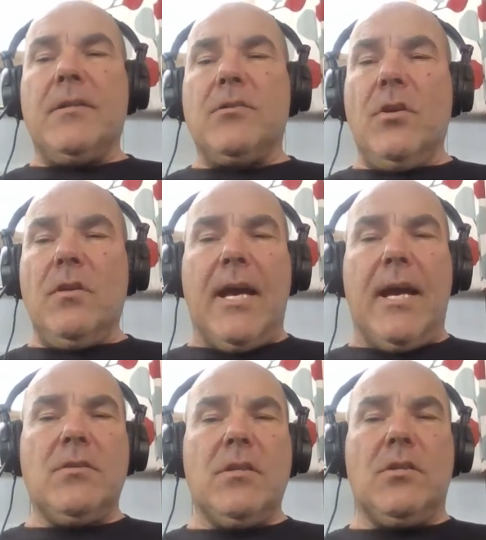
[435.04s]

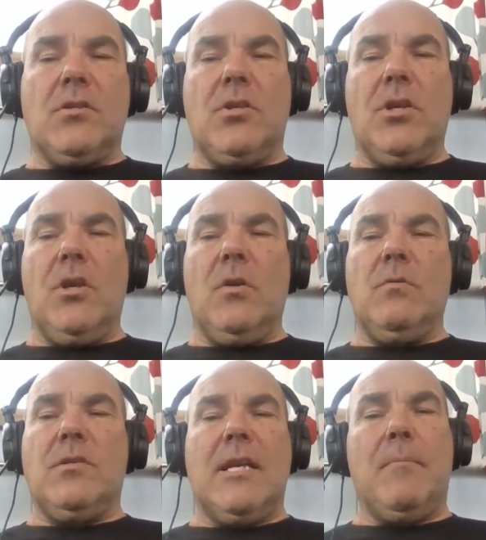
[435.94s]
2002
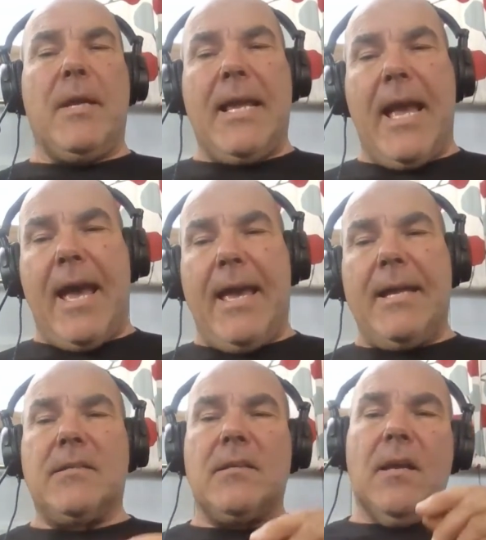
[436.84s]

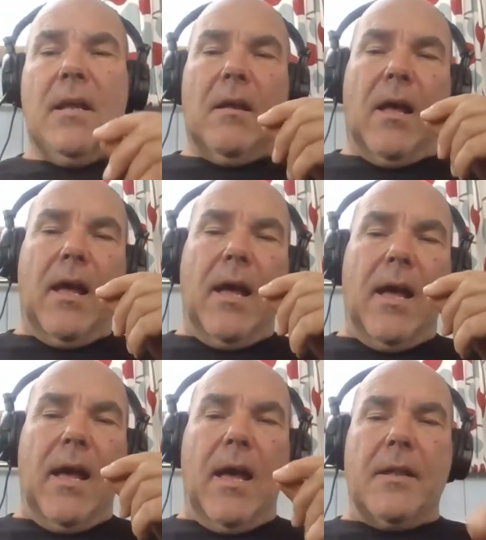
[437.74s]
DB8,
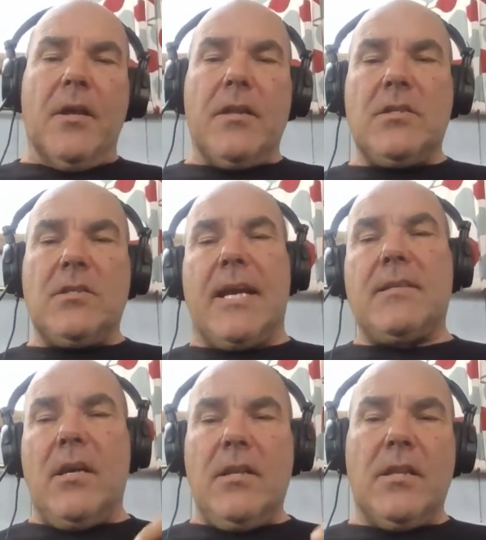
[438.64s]
another set,